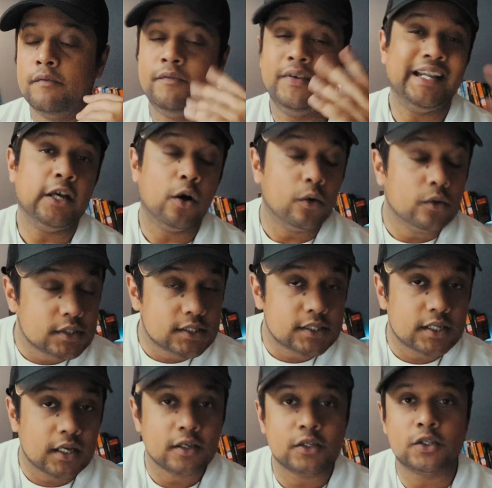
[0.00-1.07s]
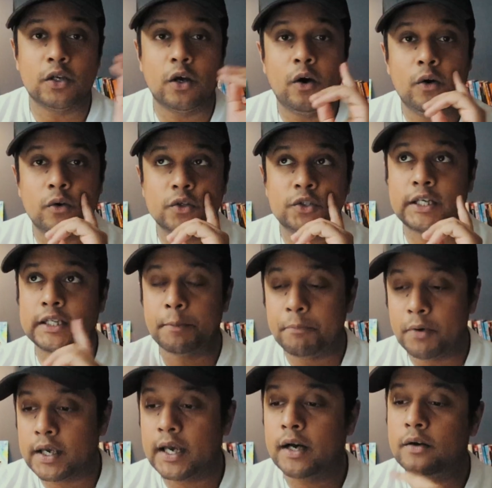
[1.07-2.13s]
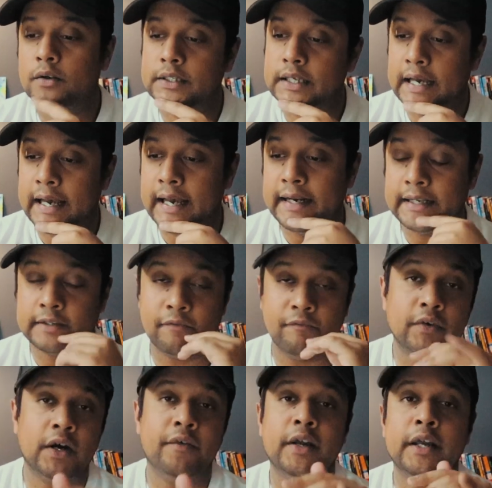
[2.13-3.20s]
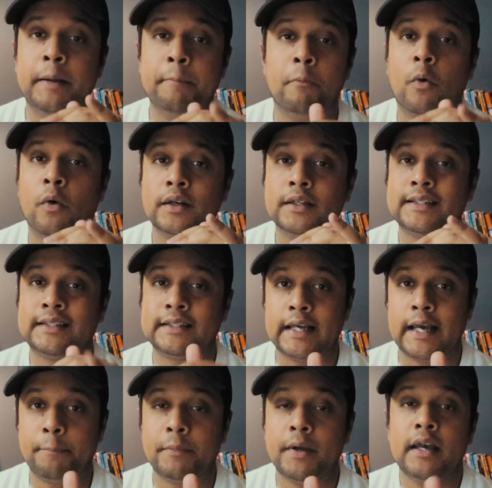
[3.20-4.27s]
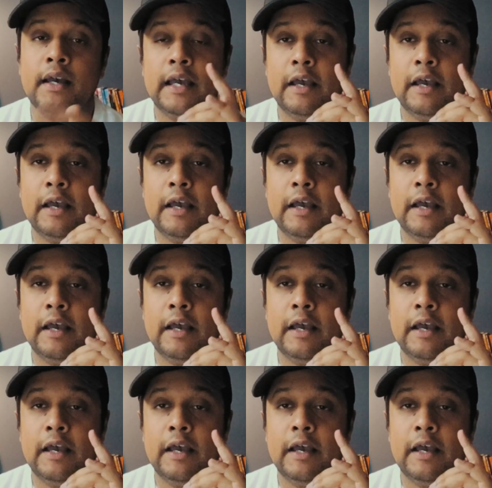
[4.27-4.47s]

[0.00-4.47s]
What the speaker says: videos. So check the book out, and it's a very important step.